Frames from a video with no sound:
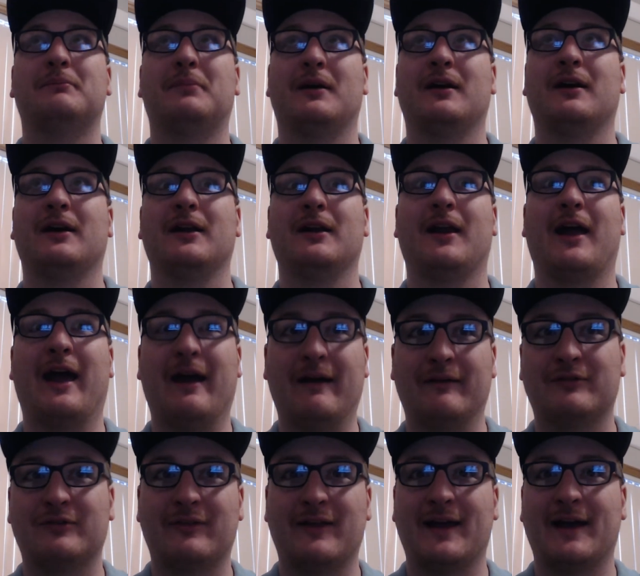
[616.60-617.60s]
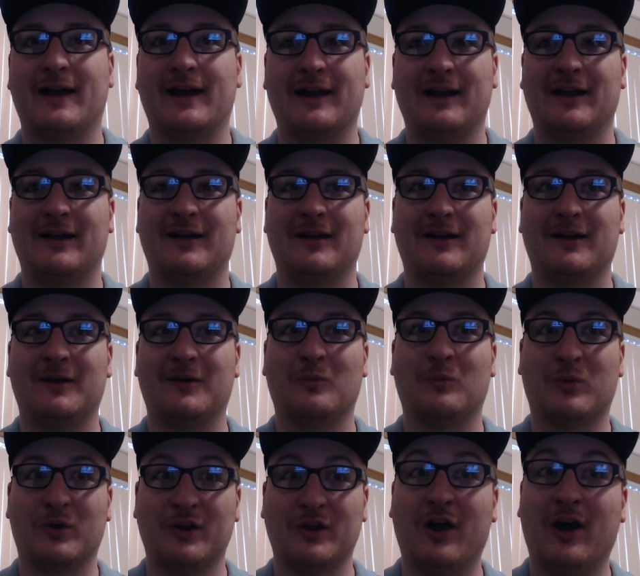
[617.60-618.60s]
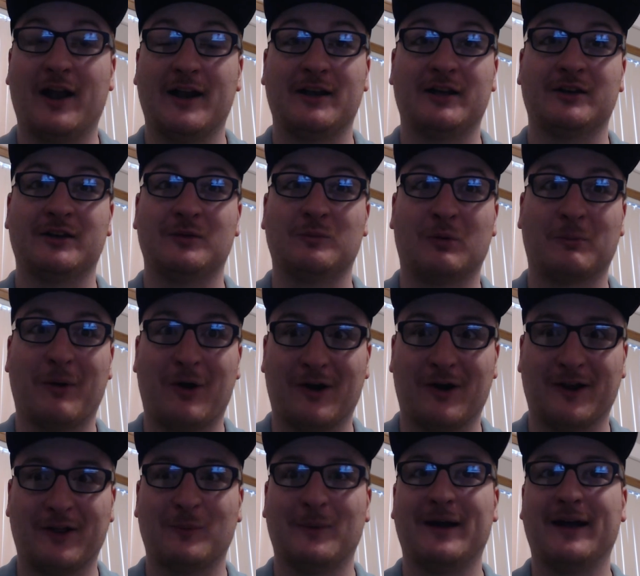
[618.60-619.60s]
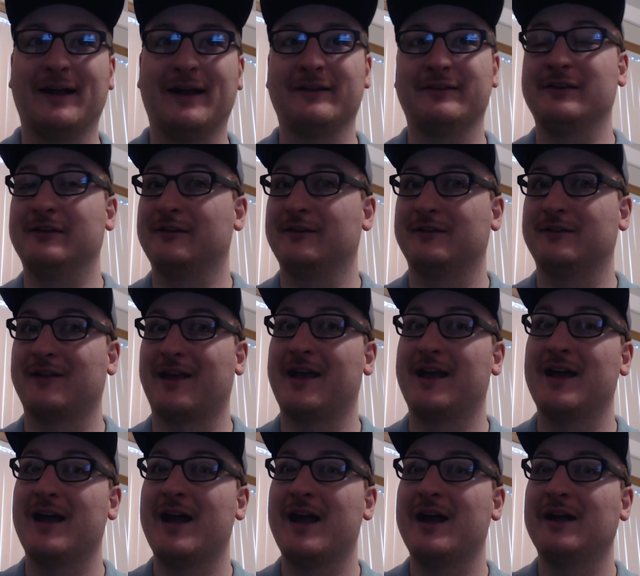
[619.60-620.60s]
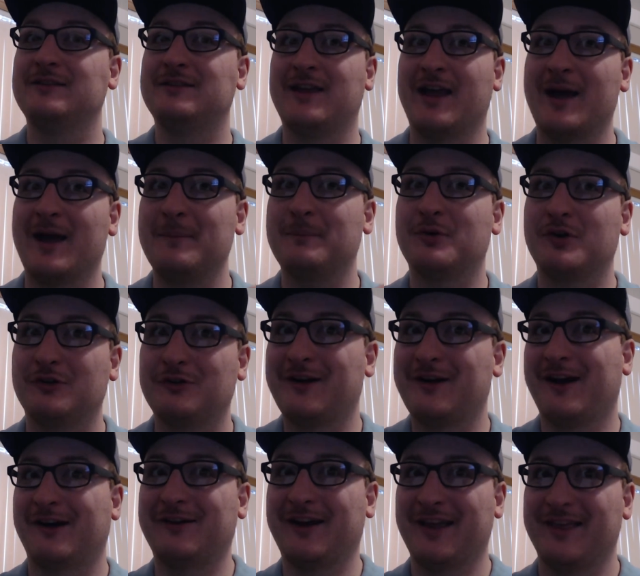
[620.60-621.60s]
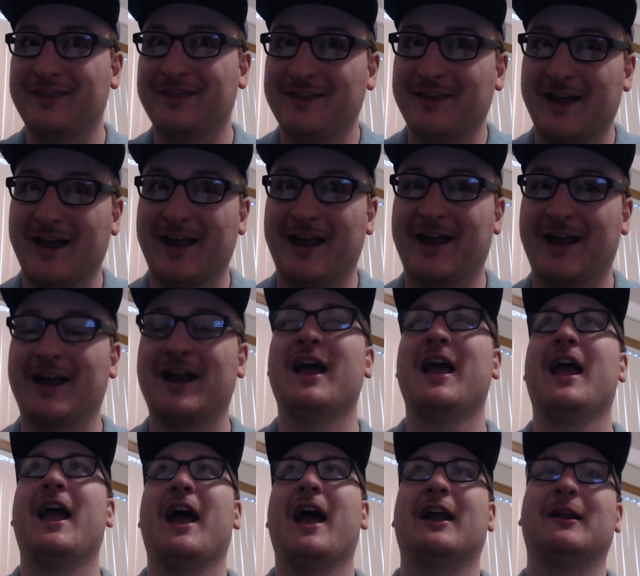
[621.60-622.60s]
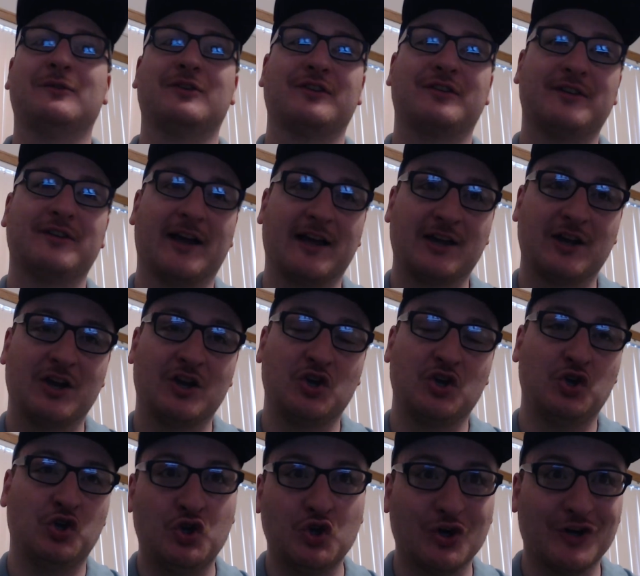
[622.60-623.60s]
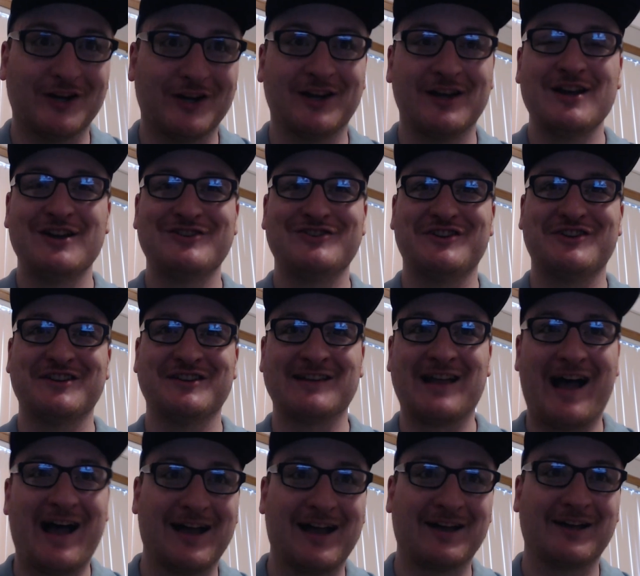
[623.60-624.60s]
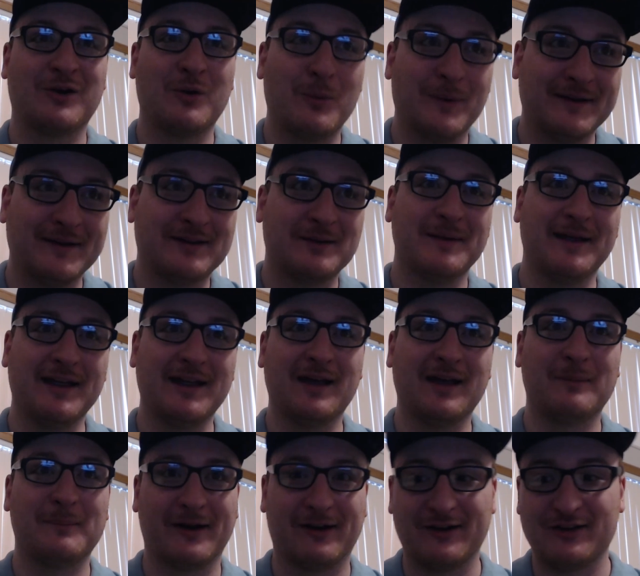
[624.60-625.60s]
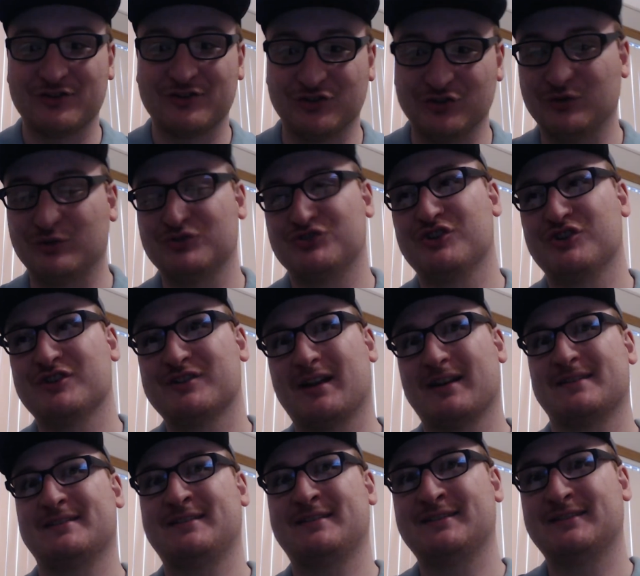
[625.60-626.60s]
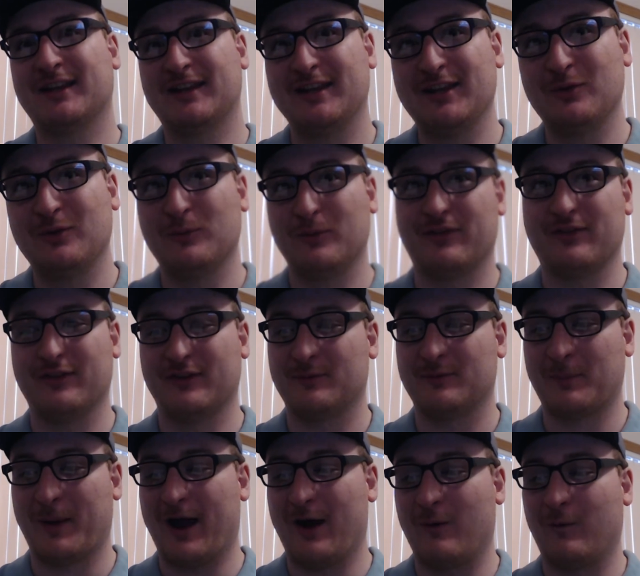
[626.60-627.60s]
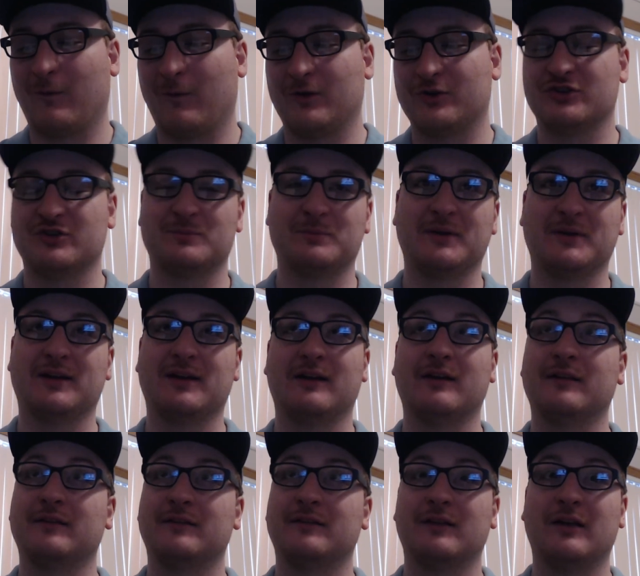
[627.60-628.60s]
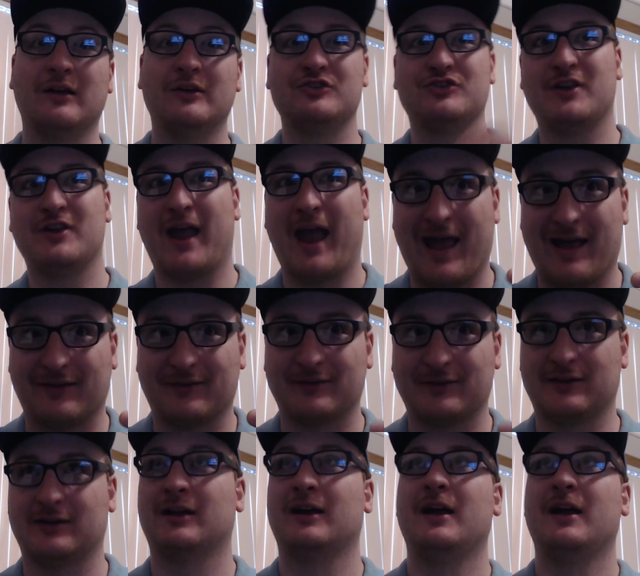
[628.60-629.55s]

But after that, we're done. We're parting ways. This is a temporary thing. And I'm just like, good. She's not going to be a Mary Sue. She's not sticking with this power just because she has it.